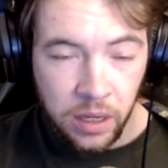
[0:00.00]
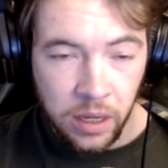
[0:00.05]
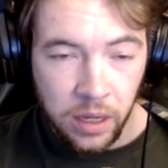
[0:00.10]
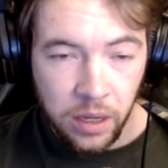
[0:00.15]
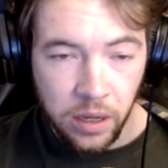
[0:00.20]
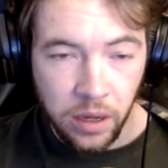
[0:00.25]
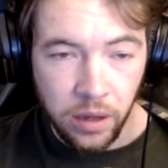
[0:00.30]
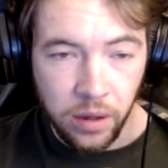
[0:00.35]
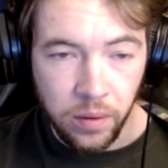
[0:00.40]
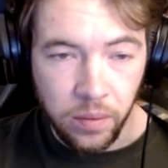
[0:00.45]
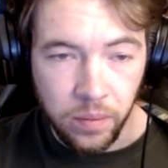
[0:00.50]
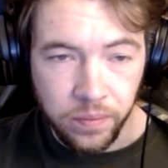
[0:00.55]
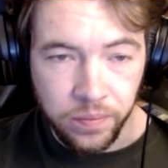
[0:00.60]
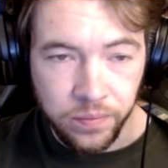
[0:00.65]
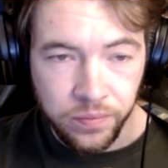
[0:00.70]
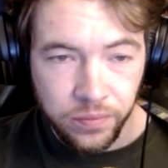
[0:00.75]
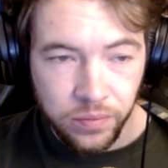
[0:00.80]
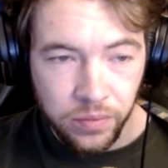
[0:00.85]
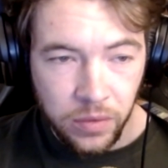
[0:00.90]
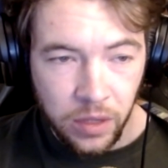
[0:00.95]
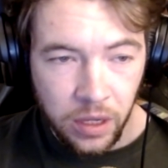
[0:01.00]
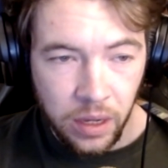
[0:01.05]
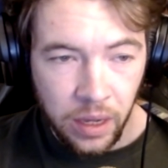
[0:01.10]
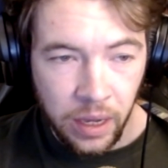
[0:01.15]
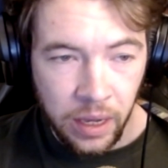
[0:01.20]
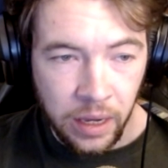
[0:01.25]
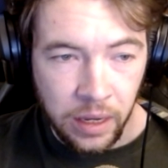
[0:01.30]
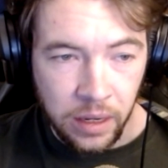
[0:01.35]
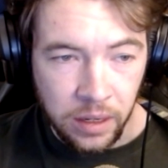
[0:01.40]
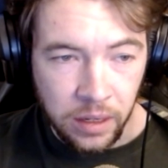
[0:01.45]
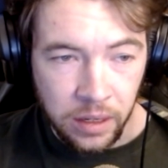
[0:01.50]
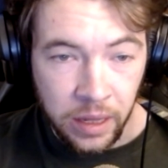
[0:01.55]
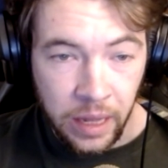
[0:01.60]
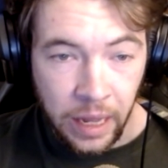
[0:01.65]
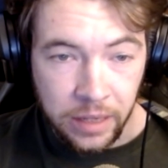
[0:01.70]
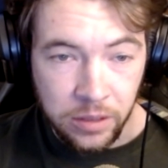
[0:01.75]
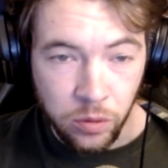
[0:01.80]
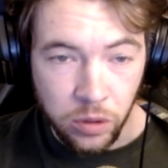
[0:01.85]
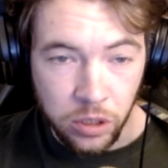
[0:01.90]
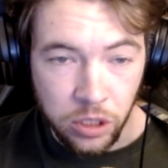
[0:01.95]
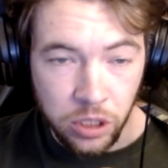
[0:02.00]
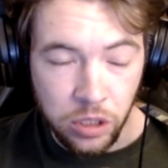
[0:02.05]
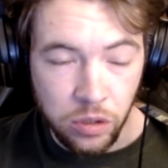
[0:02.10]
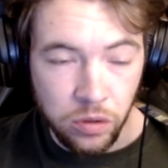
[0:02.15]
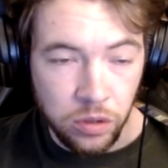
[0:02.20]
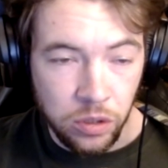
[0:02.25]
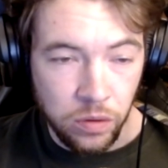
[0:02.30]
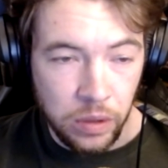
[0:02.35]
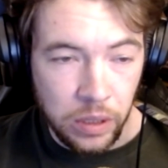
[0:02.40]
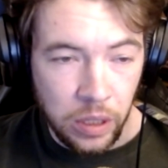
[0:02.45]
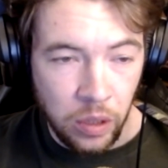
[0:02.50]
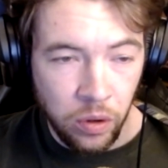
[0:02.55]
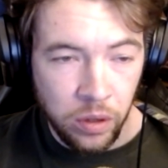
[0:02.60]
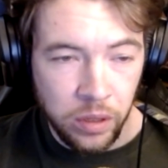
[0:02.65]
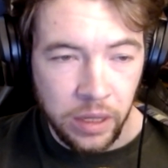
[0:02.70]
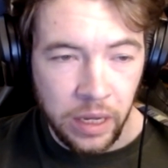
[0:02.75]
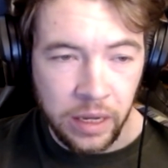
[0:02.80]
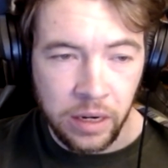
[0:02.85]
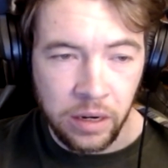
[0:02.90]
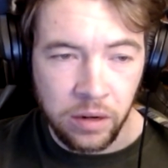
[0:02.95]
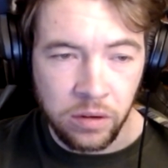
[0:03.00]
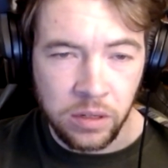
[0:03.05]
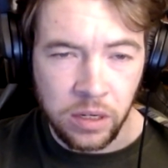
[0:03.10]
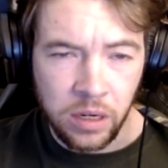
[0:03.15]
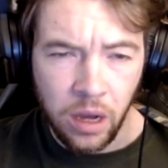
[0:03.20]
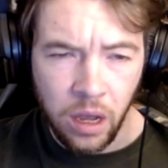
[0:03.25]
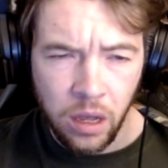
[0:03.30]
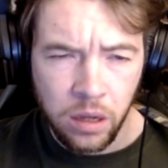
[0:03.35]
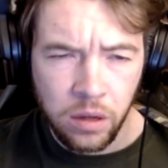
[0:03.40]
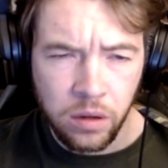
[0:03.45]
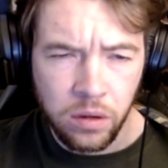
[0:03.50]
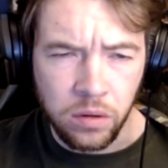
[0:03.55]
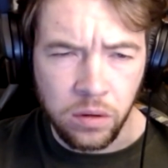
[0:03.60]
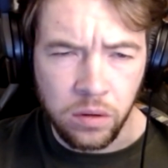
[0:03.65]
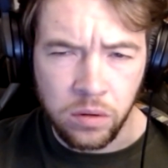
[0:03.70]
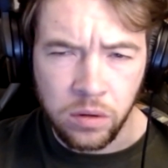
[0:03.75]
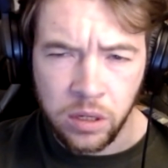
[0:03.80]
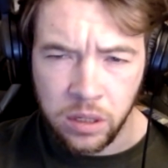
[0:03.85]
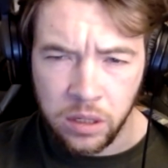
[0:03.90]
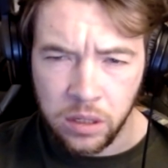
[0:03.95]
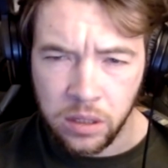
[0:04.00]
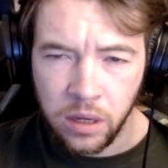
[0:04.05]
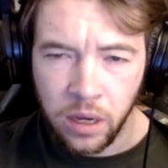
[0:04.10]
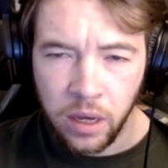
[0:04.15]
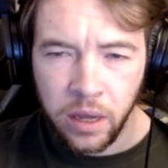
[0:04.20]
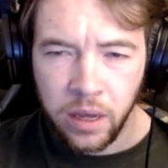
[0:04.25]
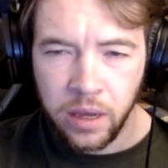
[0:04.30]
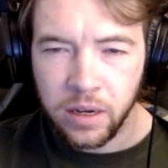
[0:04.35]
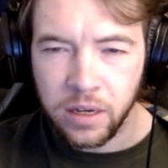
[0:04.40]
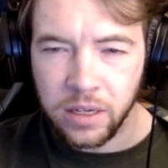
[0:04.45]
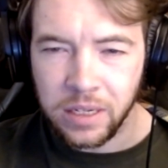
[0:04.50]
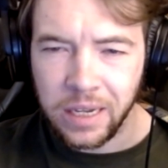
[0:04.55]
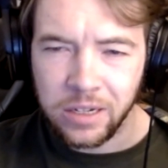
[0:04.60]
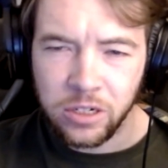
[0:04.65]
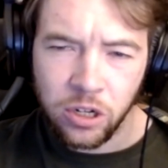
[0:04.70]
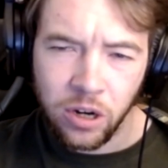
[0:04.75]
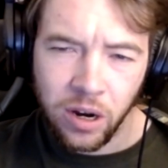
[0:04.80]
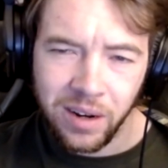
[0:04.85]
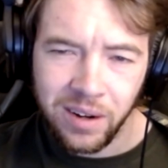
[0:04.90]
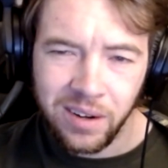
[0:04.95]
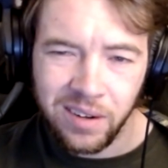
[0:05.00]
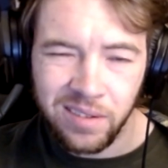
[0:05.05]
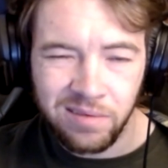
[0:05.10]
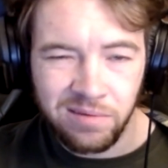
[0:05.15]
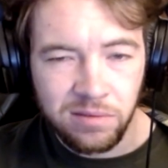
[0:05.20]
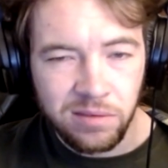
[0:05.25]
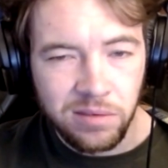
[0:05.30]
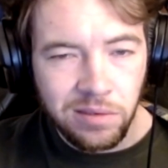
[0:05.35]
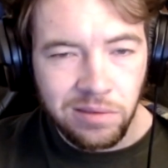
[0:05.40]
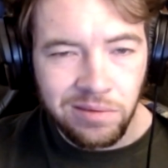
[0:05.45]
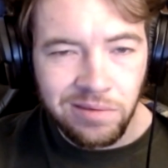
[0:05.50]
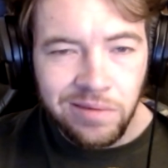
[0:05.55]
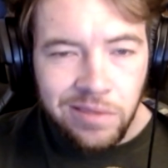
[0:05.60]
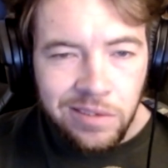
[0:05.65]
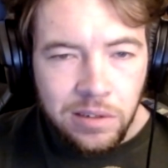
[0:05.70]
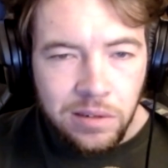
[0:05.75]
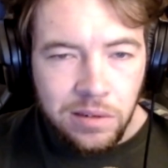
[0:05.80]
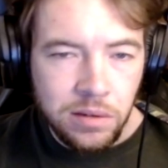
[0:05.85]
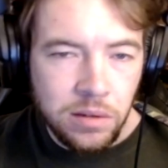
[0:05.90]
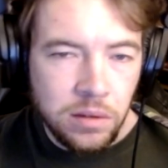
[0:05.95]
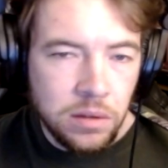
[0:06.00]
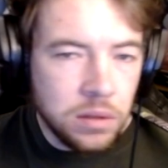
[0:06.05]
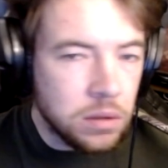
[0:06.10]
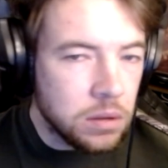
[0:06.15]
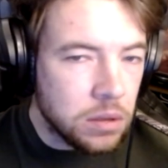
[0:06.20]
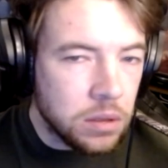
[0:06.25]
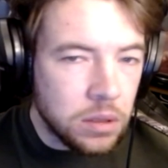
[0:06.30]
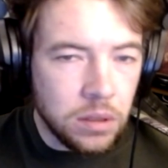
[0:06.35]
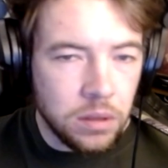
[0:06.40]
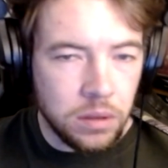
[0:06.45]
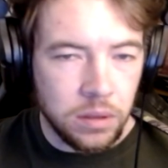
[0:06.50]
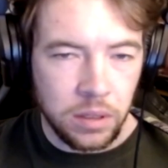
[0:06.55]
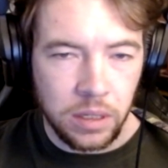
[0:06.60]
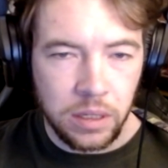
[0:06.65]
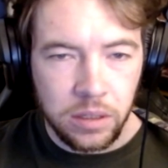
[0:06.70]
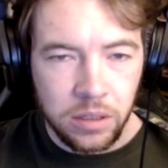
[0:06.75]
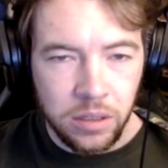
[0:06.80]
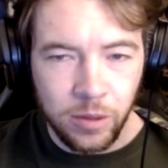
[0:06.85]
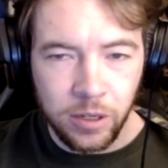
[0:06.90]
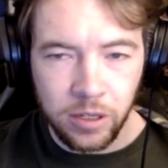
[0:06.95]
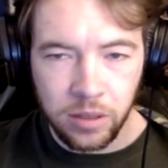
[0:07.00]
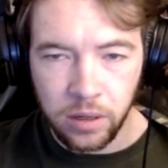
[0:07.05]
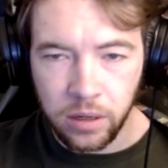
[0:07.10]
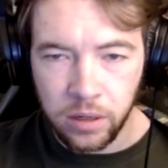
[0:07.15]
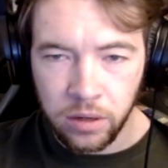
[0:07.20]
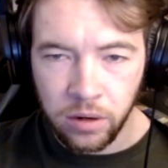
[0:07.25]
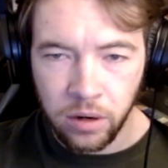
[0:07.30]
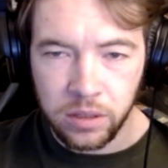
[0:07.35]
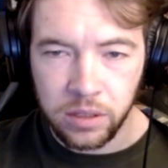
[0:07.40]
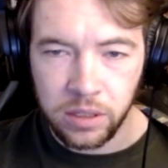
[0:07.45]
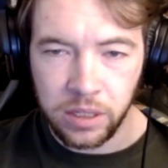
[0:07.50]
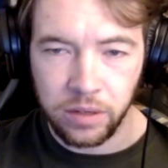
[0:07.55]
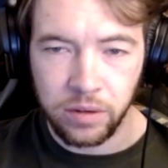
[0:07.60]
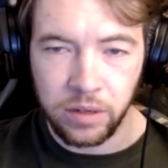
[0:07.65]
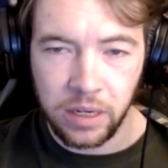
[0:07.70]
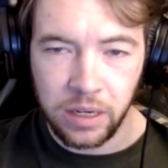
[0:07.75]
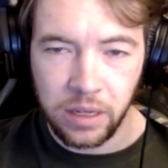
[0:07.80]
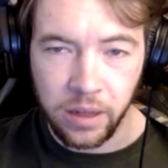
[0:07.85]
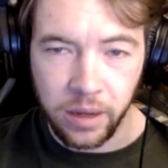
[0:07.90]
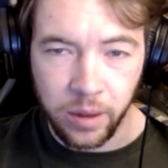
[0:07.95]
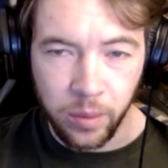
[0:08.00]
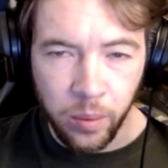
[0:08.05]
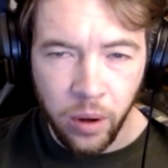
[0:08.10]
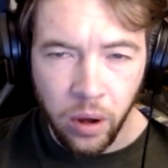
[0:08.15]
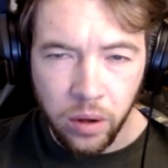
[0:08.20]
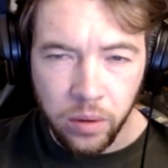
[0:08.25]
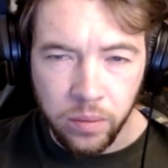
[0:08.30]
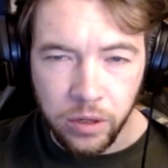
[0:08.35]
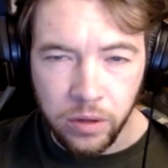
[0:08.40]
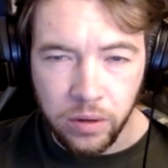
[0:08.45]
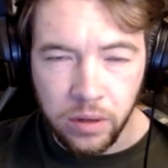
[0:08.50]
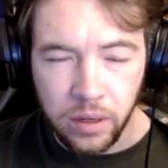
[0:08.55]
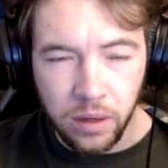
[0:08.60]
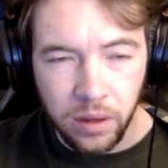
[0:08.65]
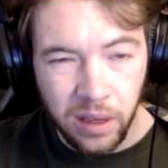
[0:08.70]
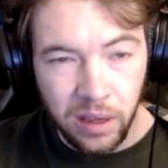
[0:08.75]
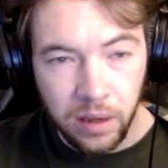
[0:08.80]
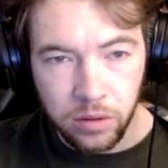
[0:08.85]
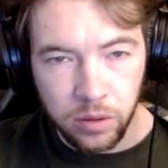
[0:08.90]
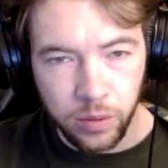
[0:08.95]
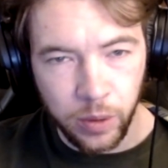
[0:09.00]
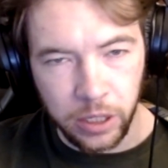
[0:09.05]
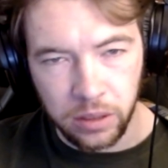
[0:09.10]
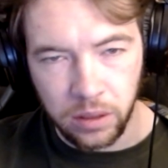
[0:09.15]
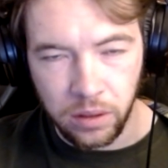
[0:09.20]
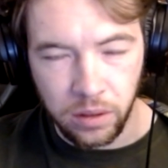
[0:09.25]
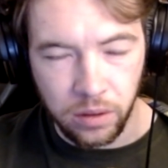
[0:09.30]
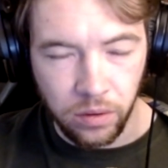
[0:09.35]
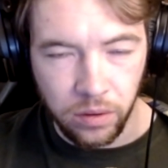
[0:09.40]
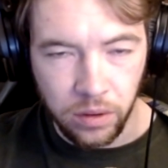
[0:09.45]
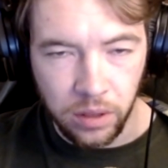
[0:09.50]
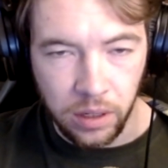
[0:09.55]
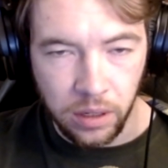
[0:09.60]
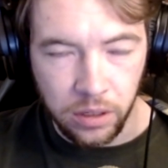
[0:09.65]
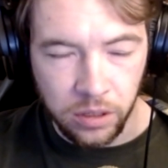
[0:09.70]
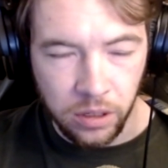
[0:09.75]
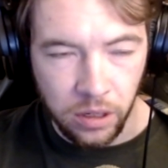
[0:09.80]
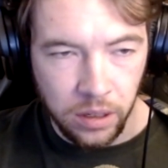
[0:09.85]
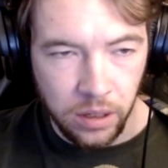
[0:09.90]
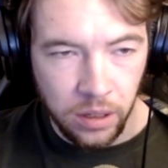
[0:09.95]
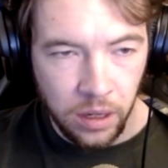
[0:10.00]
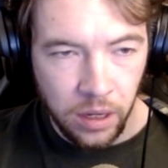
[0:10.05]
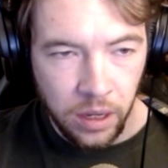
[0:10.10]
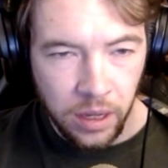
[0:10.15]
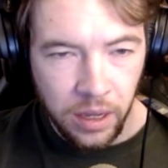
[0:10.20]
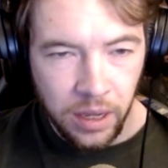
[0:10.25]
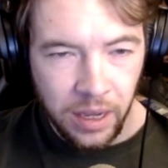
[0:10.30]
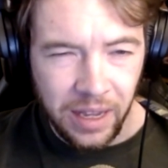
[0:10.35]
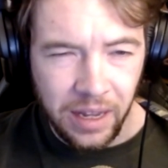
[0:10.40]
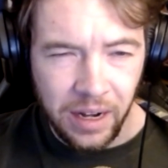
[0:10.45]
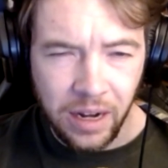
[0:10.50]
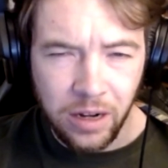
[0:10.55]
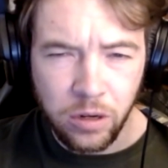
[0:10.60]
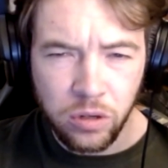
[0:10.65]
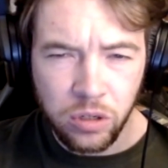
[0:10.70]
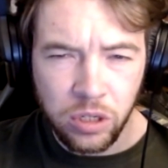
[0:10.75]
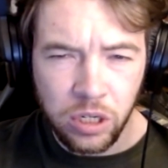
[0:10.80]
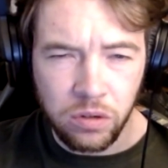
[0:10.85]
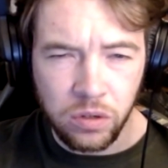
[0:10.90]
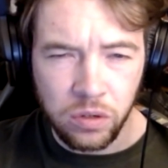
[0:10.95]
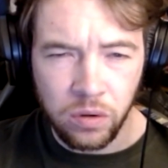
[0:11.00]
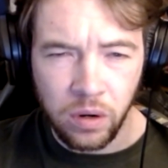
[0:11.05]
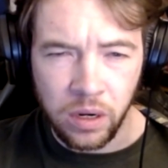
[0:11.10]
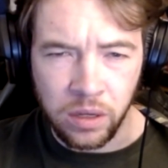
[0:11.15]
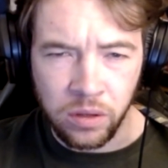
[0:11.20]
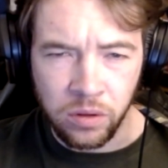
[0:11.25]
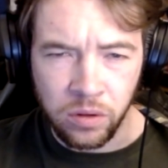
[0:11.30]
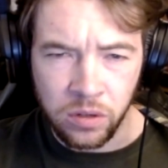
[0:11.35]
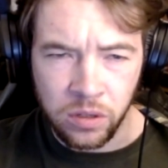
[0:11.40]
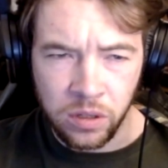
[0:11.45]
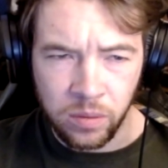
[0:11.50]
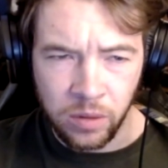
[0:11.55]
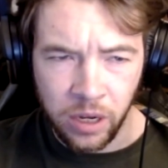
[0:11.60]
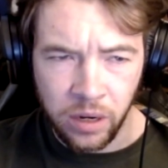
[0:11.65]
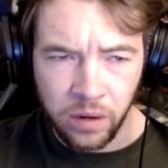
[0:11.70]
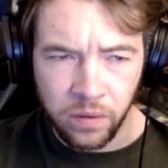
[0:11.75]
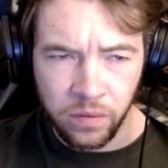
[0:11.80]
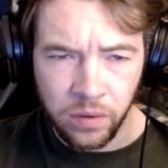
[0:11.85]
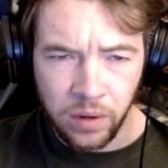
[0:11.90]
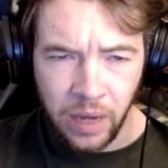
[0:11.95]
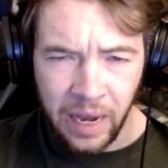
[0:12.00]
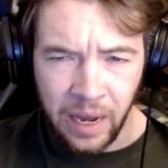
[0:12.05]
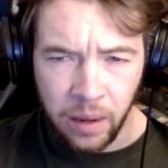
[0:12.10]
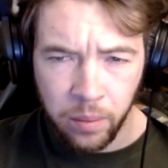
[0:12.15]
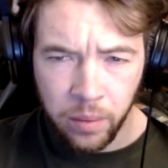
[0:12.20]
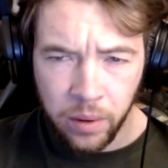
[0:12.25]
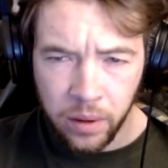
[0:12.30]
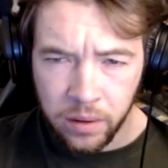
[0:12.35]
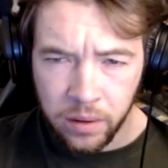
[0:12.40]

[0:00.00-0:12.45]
And that's what she used to record that. And I was like, oh, okay. Because I tried to do certain things to make the guitar sound dead, like palm muting. It was basically the only thing I tried. And I knew she was running through some kind of amp.